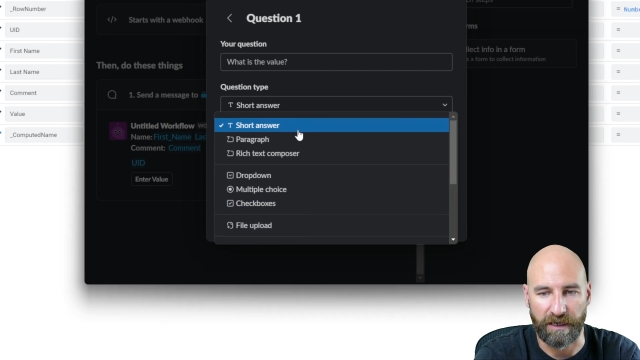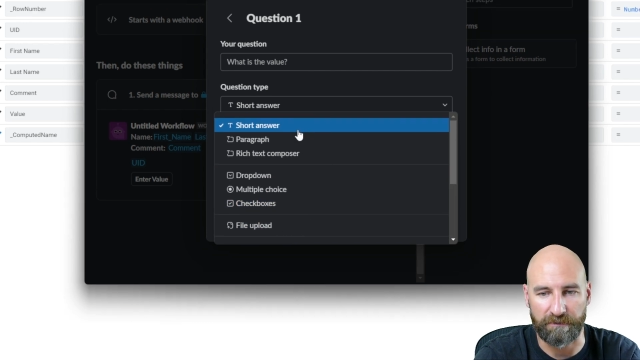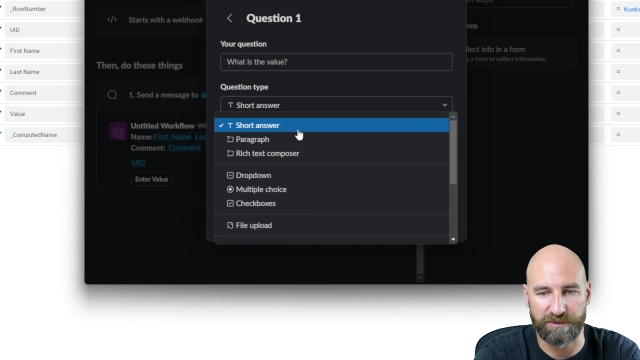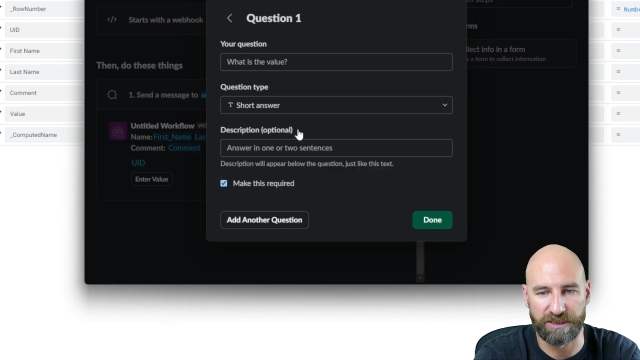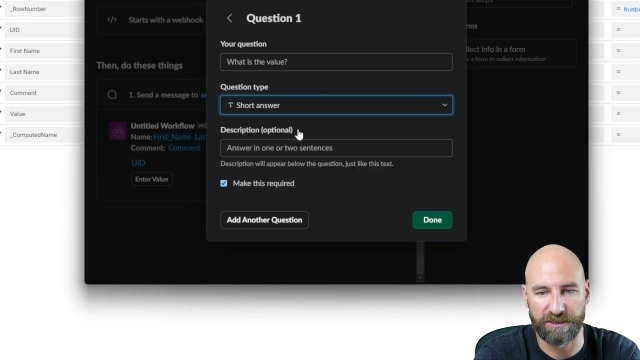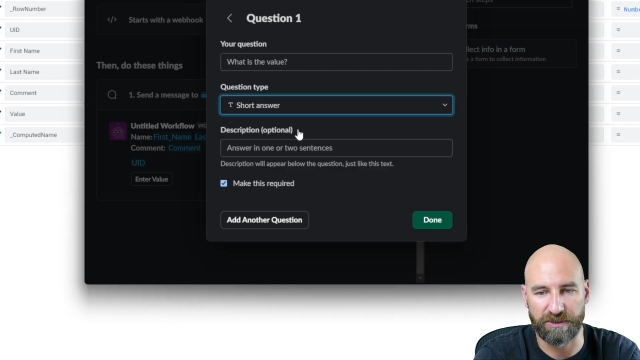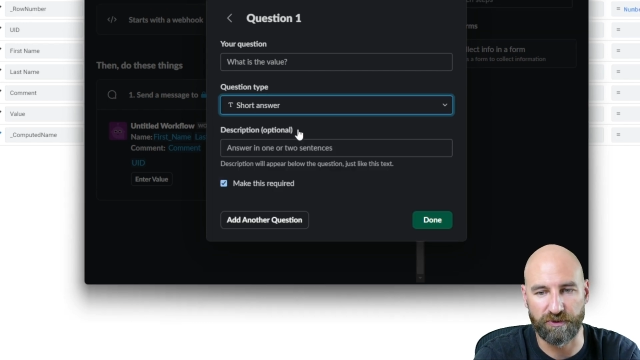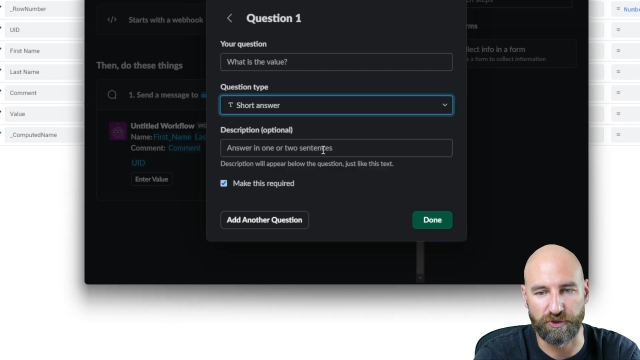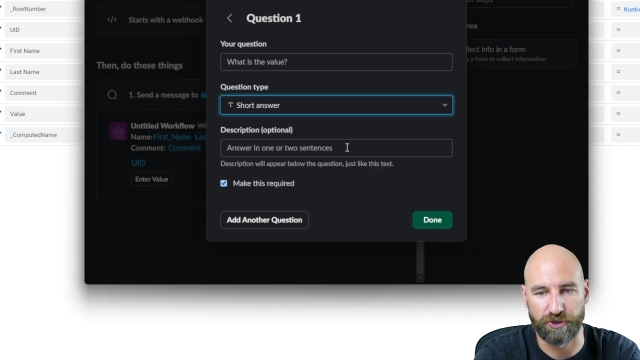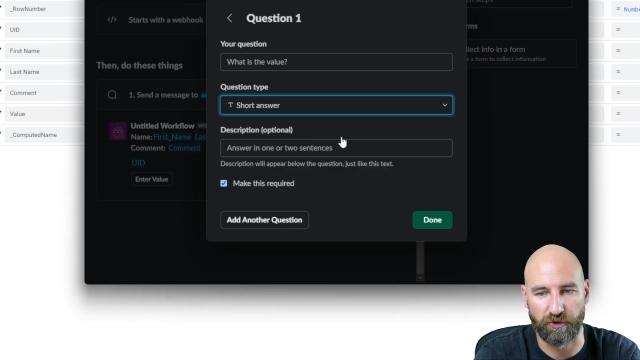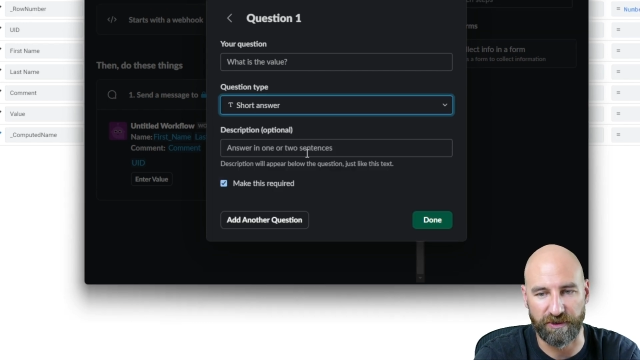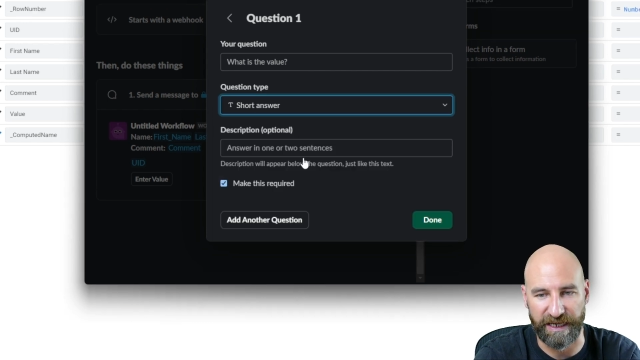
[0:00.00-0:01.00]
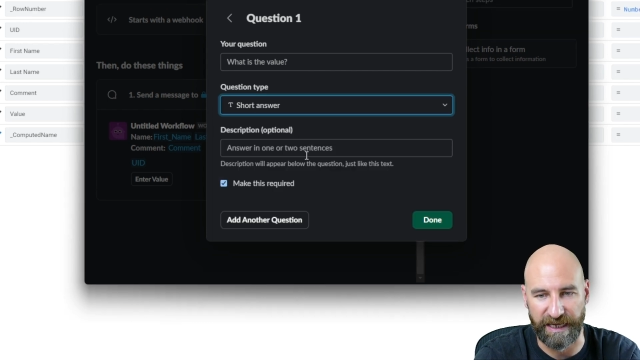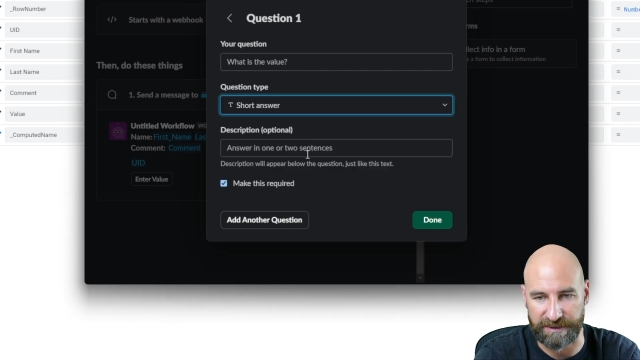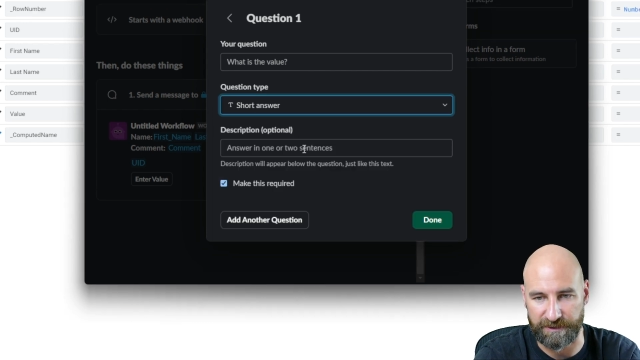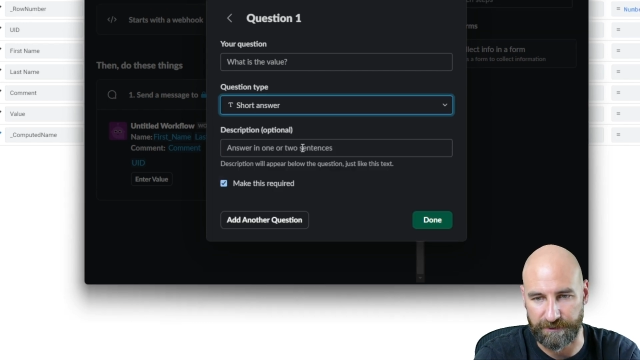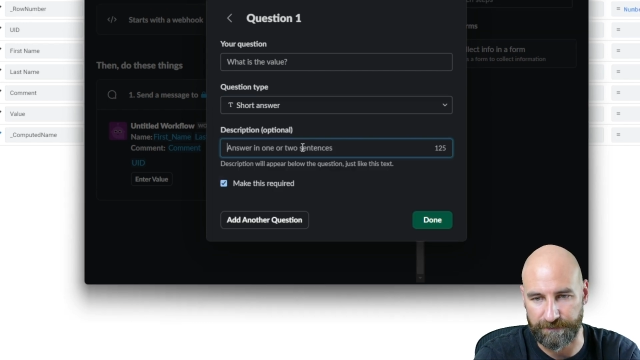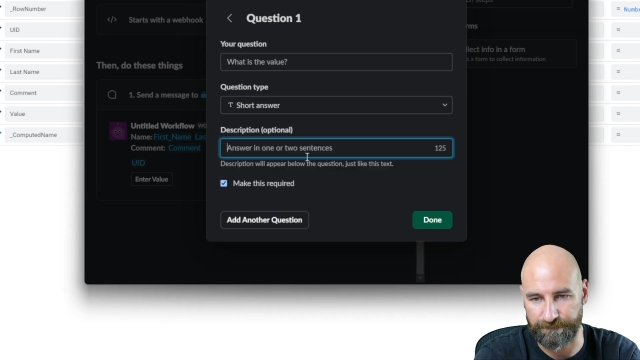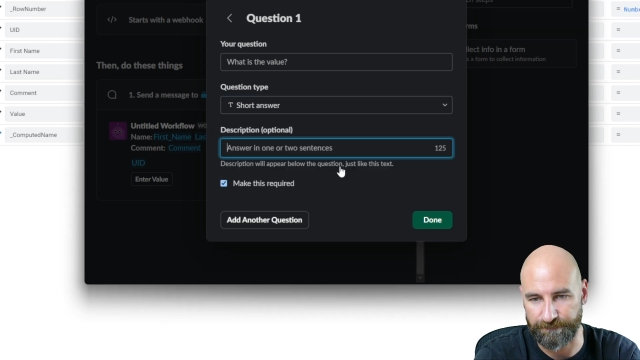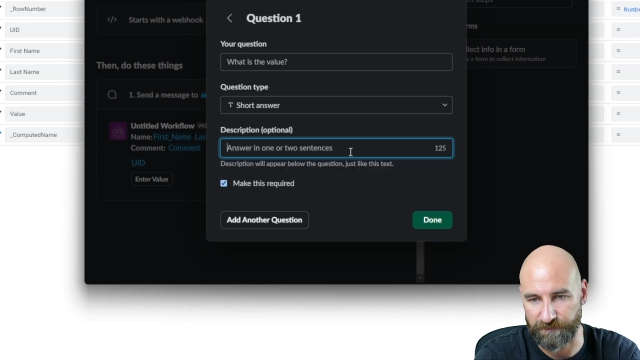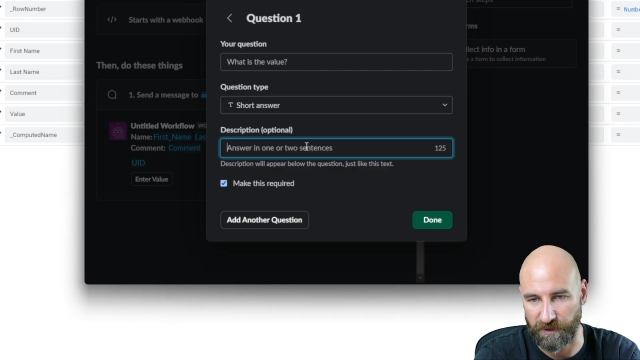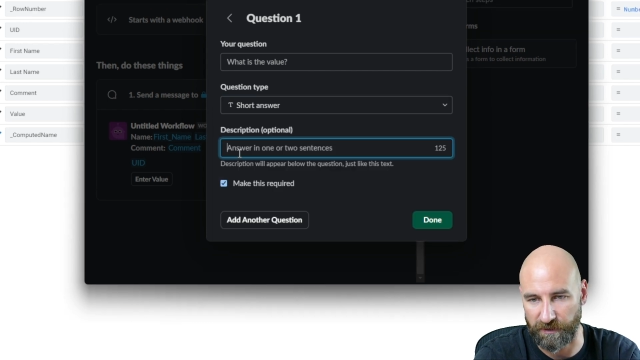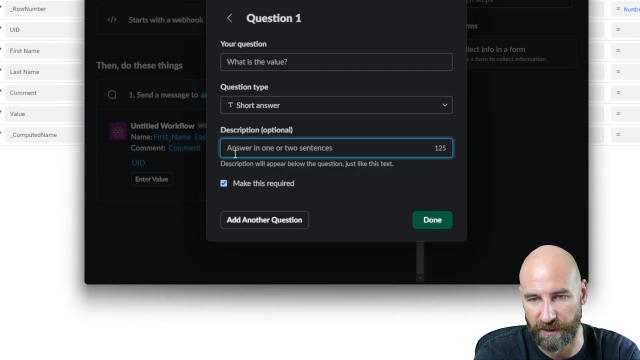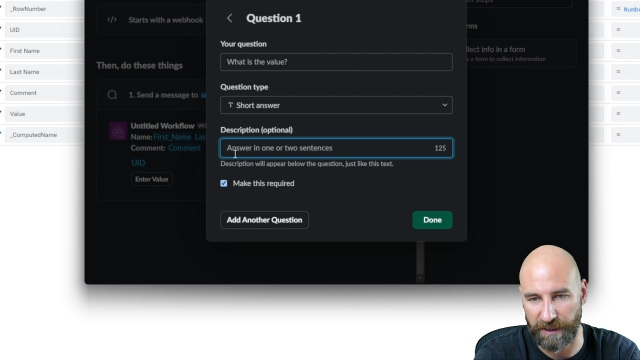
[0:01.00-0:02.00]
I'm just gonna do short answer,
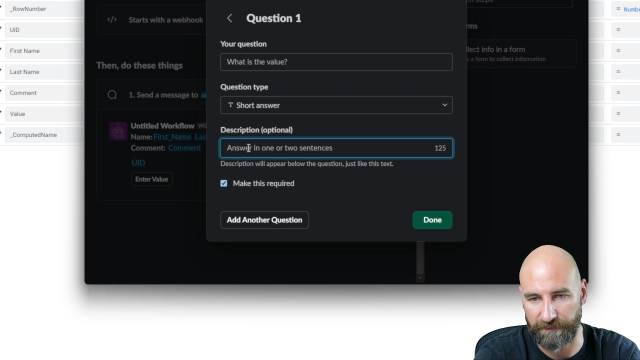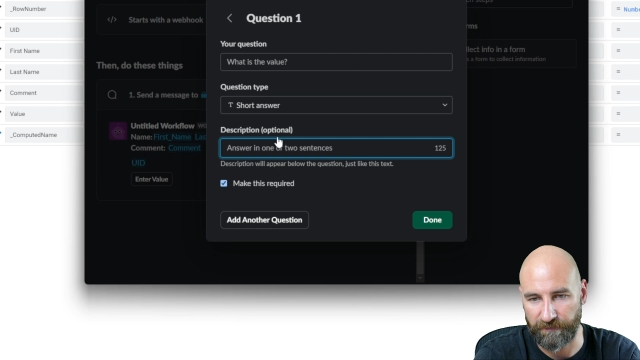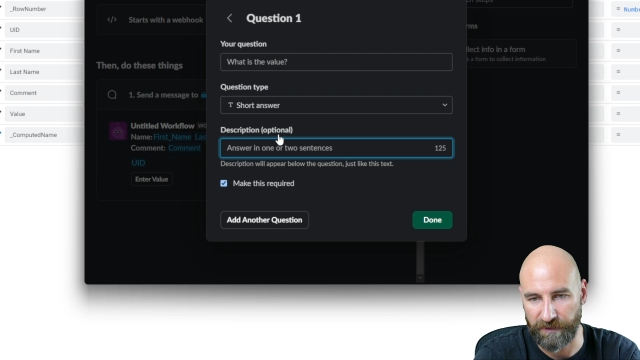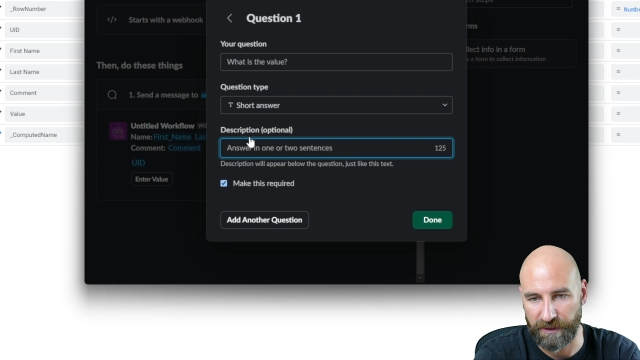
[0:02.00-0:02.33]
okay?